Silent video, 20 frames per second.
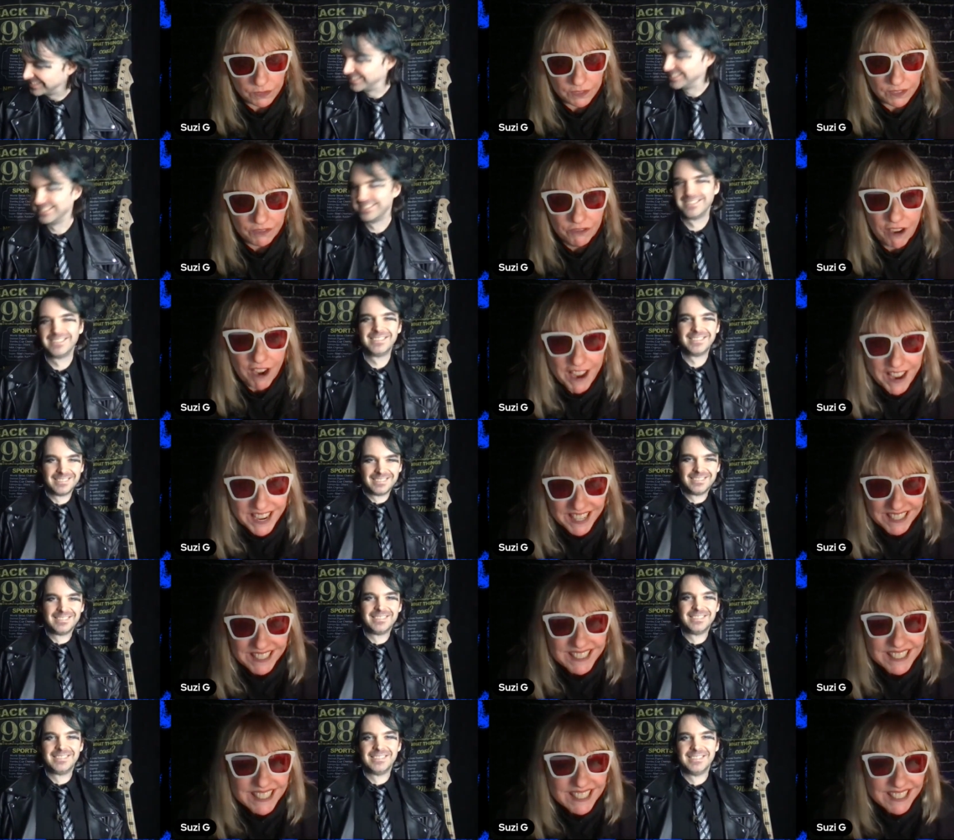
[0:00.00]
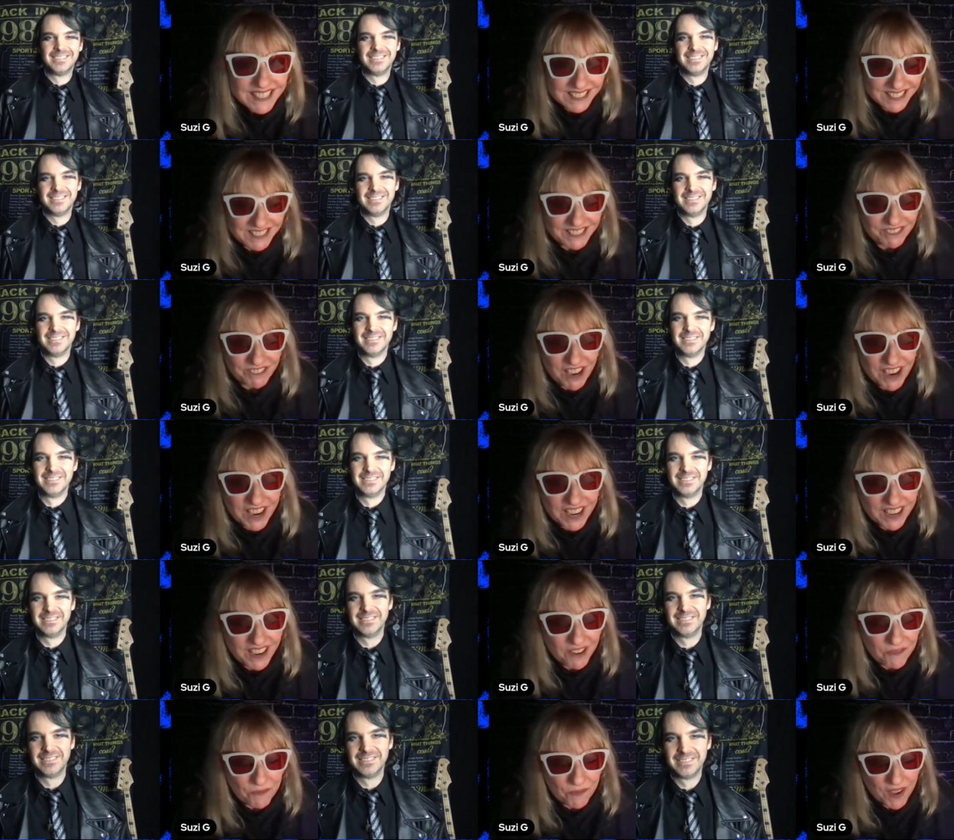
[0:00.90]
Speaker 1: right right
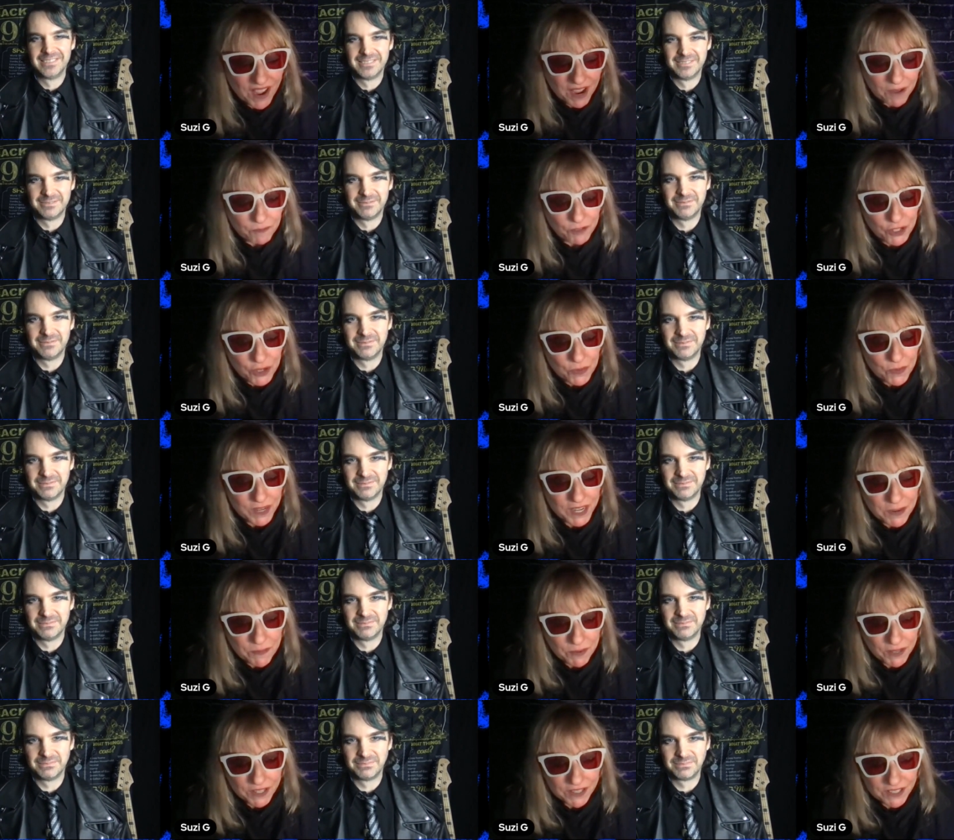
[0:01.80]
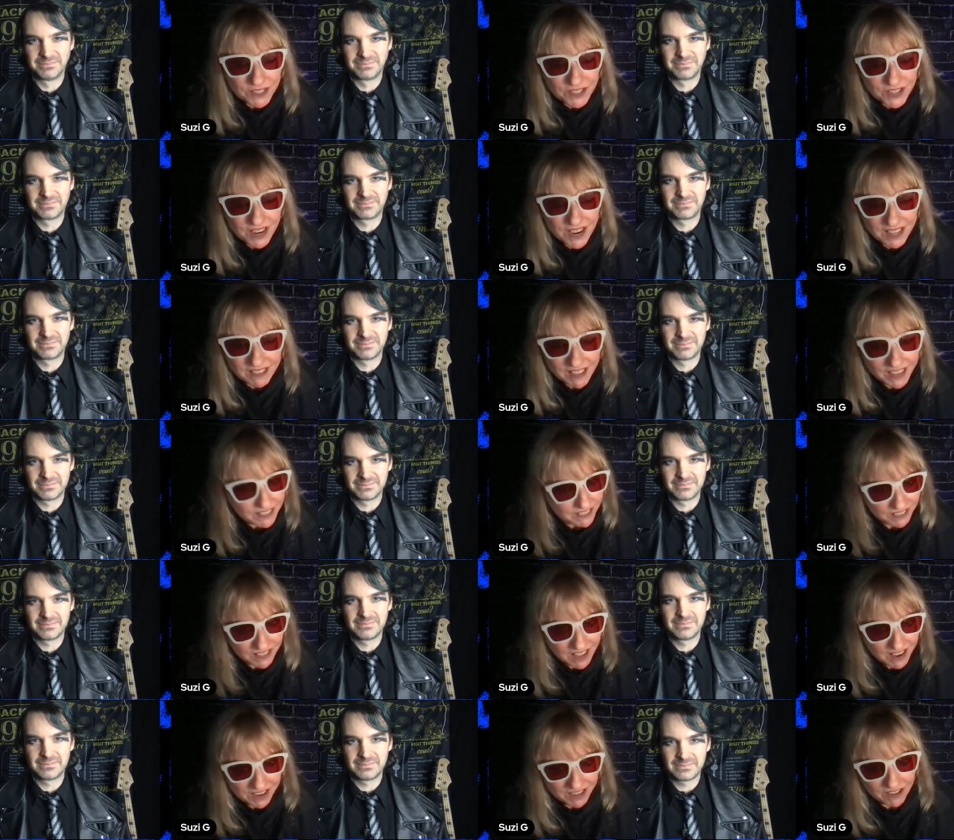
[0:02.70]
um, too many pills i liked
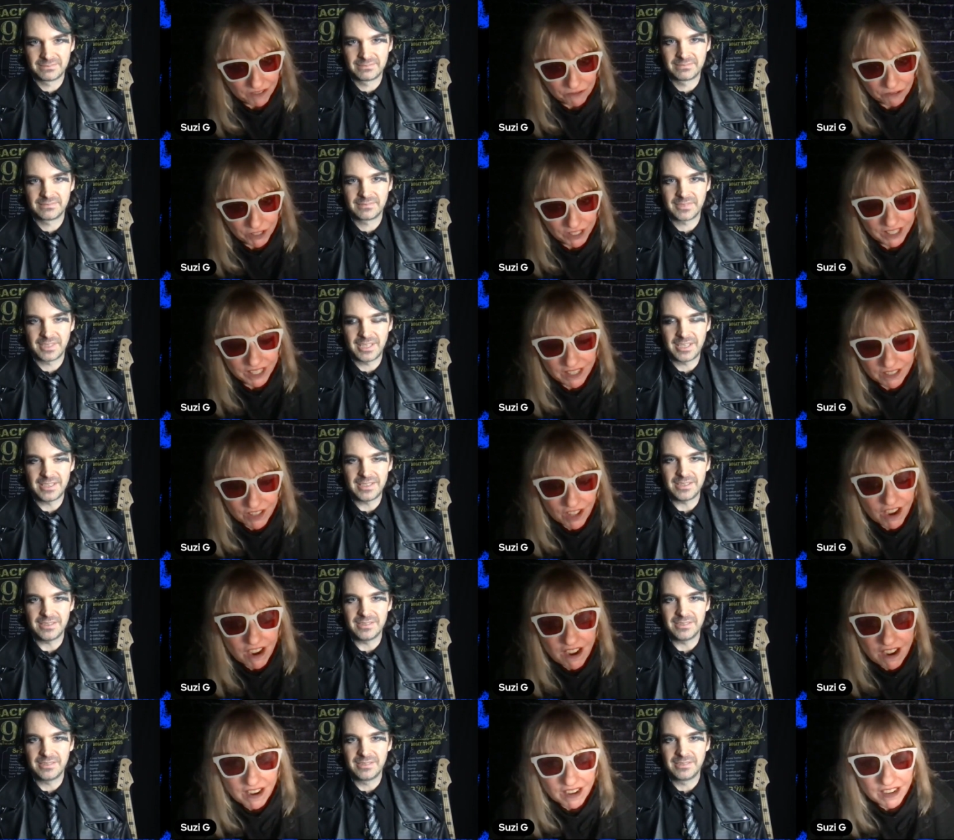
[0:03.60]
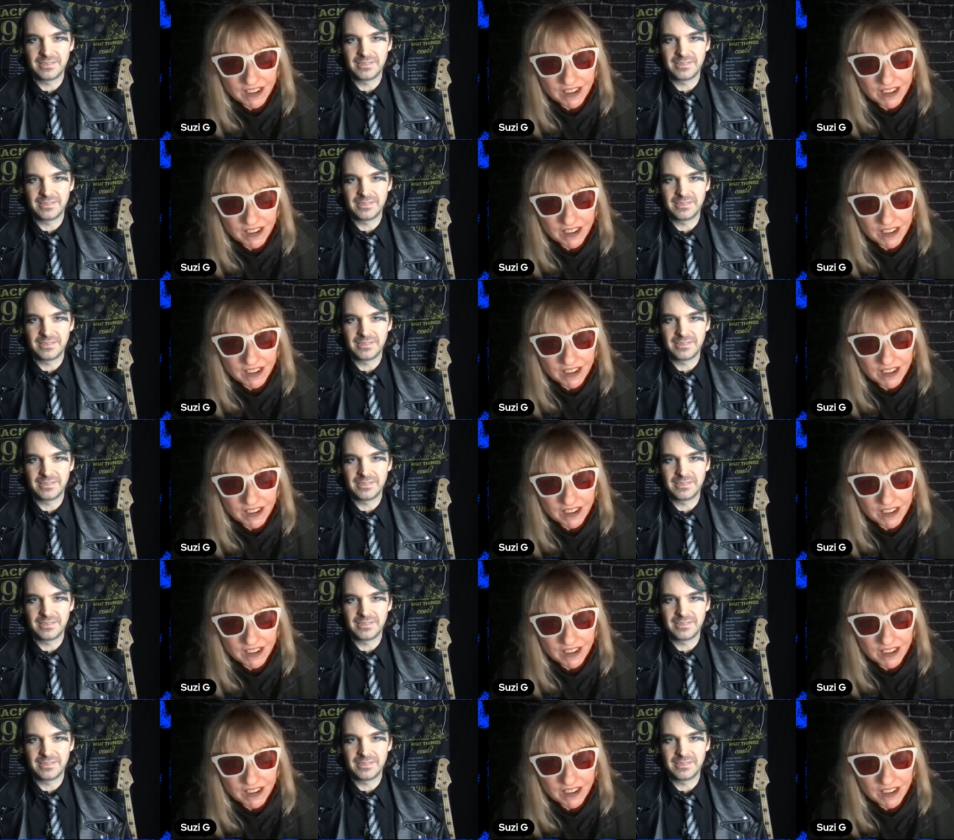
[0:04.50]
that really Thank a lot you.